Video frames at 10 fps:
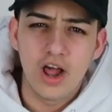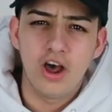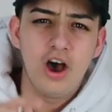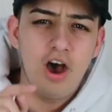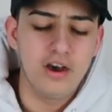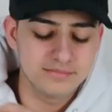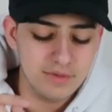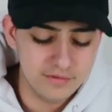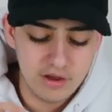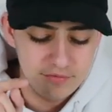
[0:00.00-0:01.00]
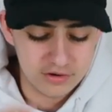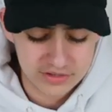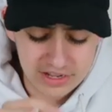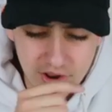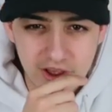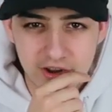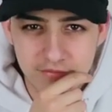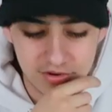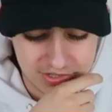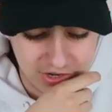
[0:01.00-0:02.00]
I fuck with that line. I
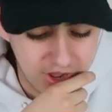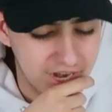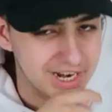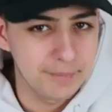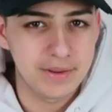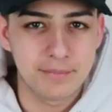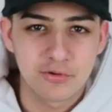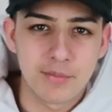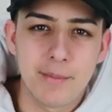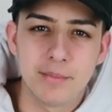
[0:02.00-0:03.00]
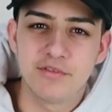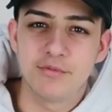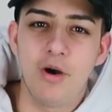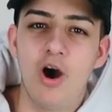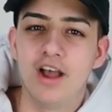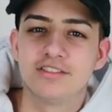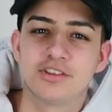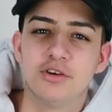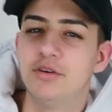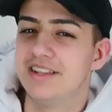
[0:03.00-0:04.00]
fuck with that line. Like, people remember me from high
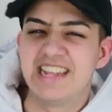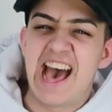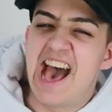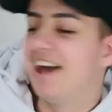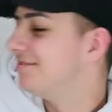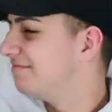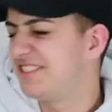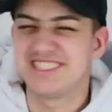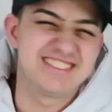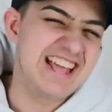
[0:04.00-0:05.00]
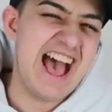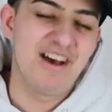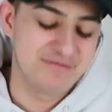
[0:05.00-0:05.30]
school. Nah, just nah,